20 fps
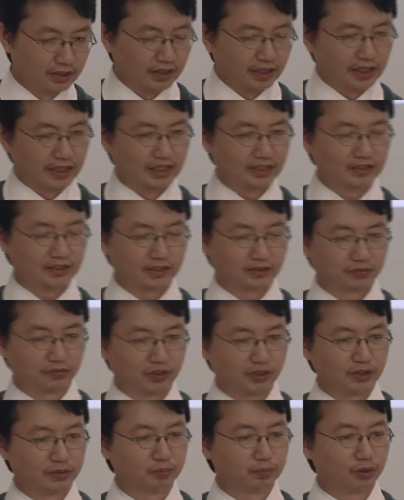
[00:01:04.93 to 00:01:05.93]
it's
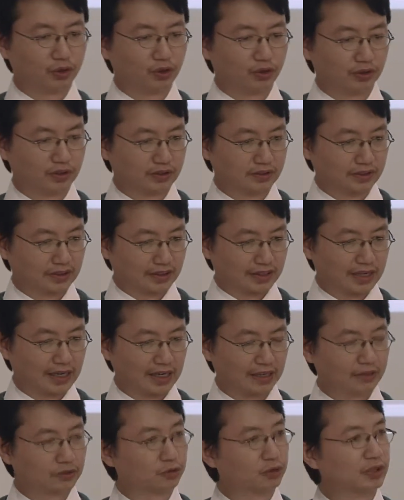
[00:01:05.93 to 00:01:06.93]
very important
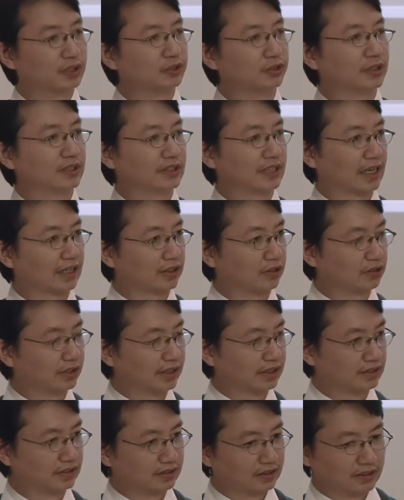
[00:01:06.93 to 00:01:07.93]
that we're
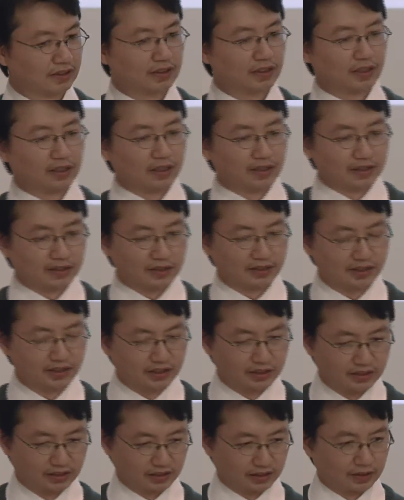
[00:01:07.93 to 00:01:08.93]
recycling
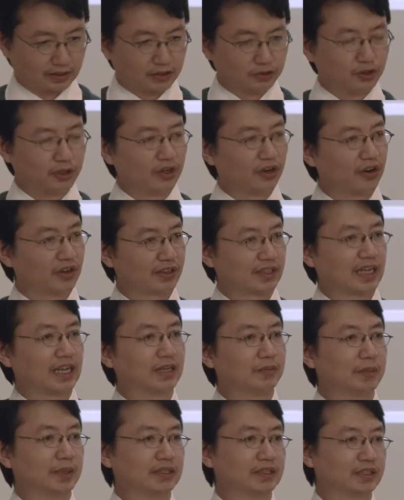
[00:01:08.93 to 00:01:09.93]
the rare earth
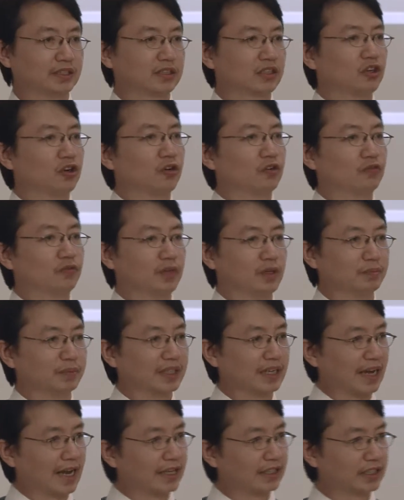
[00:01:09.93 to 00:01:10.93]
elements from
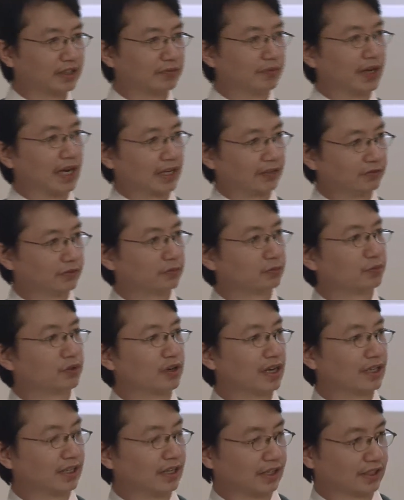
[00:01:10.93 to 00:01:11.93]
the end of life
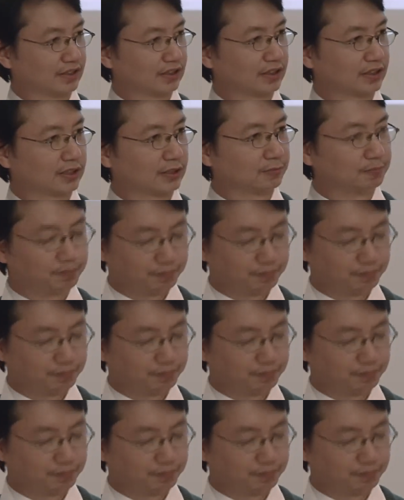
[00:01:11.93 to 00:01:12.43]
products.